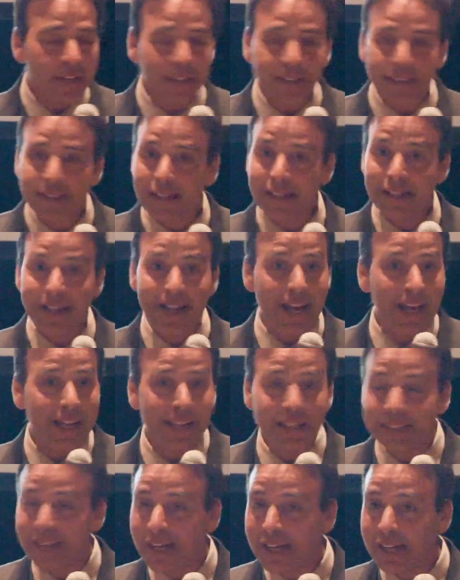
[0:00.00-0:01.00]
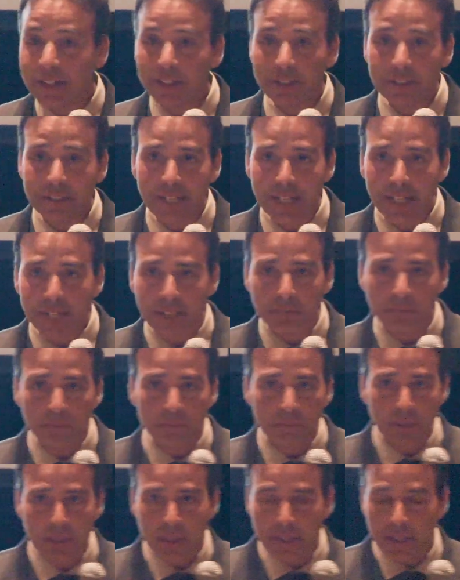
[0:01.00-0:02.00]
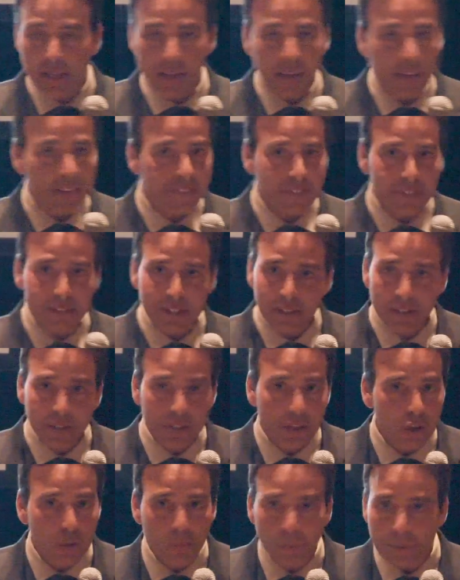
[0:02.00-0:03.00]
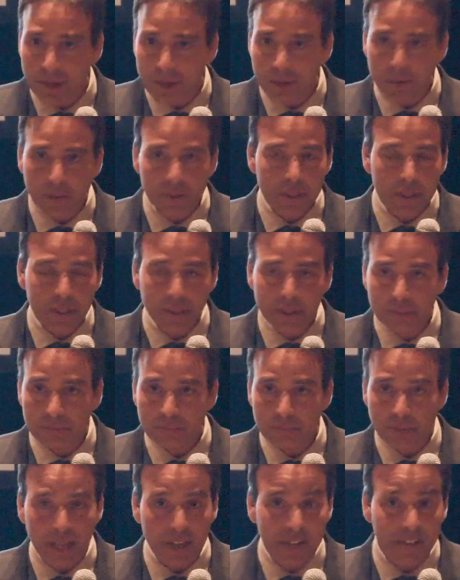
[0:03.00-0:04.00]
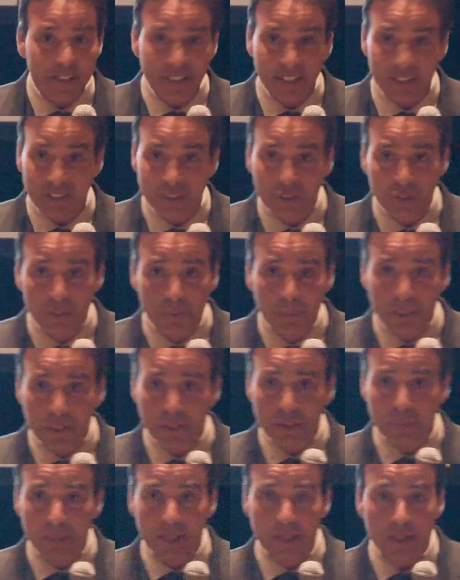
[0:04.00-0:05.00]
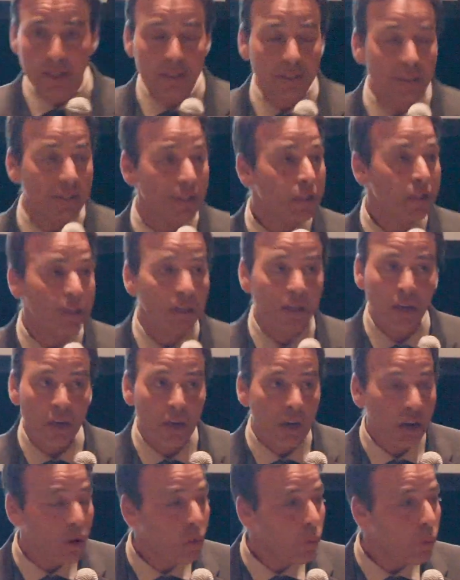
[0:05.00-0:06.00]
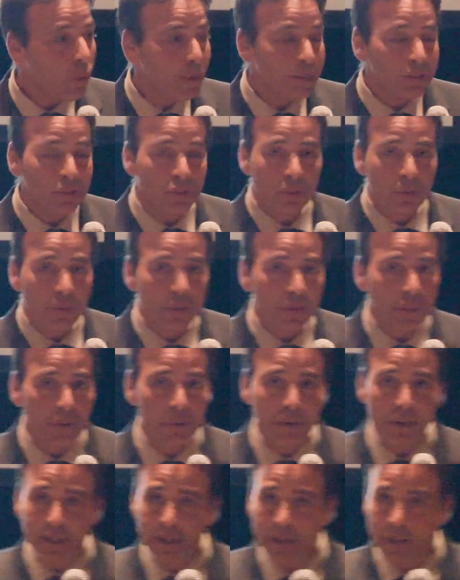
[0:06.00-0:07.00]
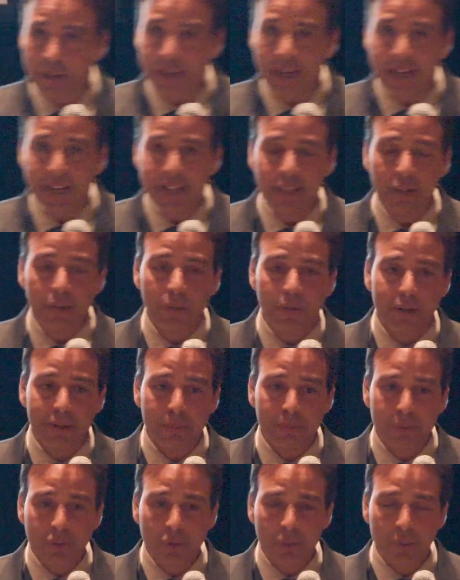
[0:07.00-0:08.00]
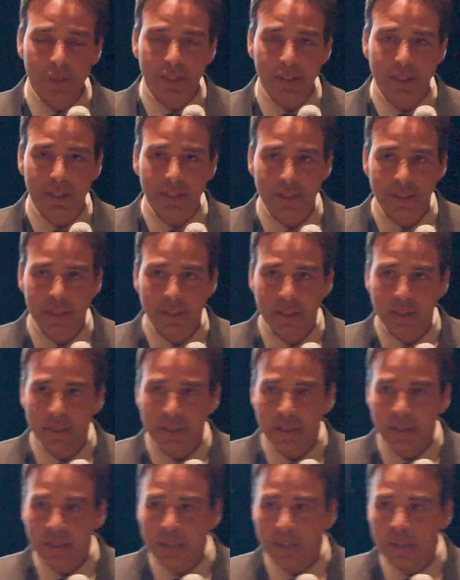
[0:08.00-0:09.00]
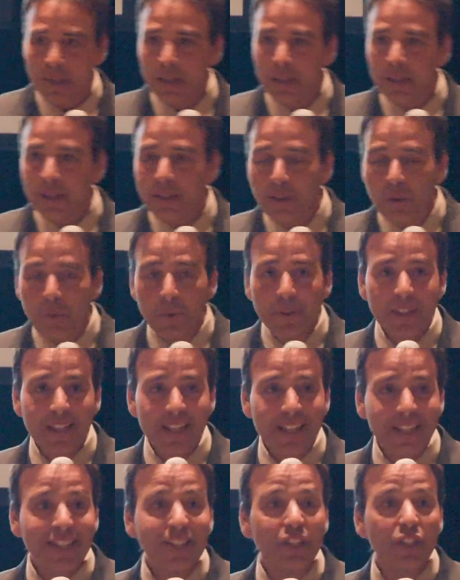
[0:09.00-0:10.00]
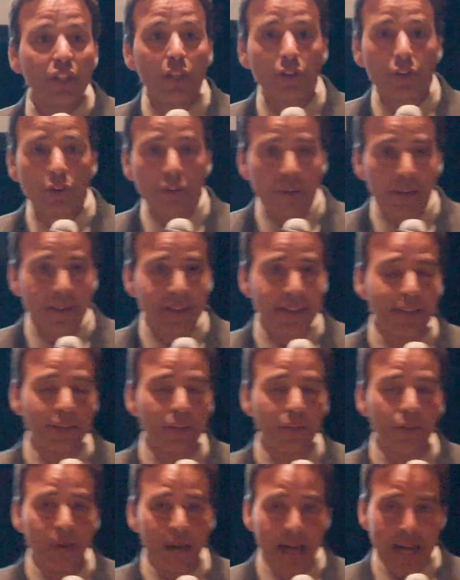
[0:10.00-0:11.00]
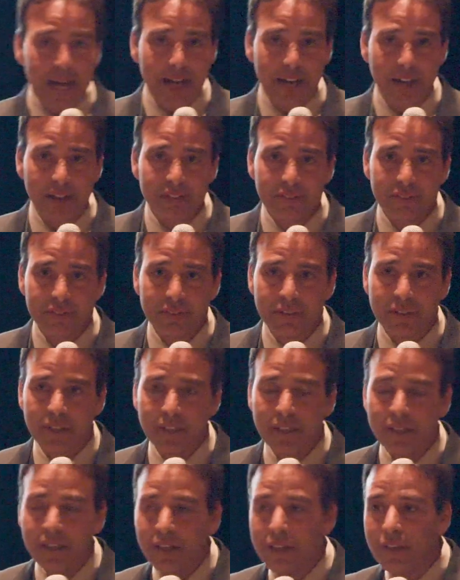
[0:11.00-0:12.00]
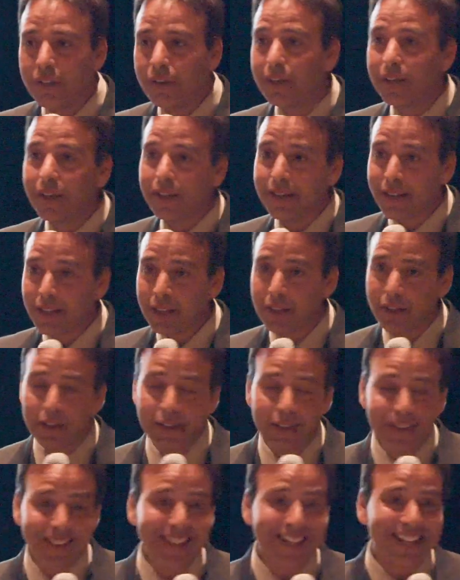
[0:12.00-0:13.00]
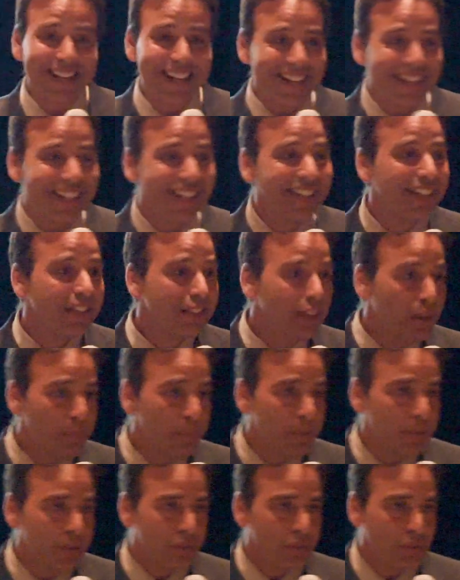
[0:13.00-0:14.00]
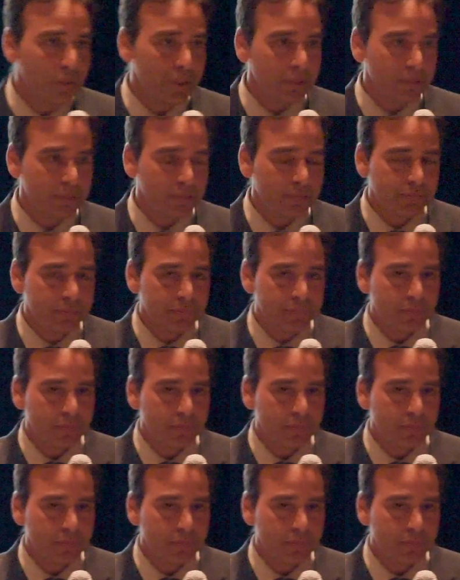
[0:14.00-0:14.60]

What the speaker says: then it's an 8, 9, or 10. If it's a low priority, I don't care too much about it, a 1, 2, or 3, or anywhere in between. So with each stress you have, you're going to start assigning a number to it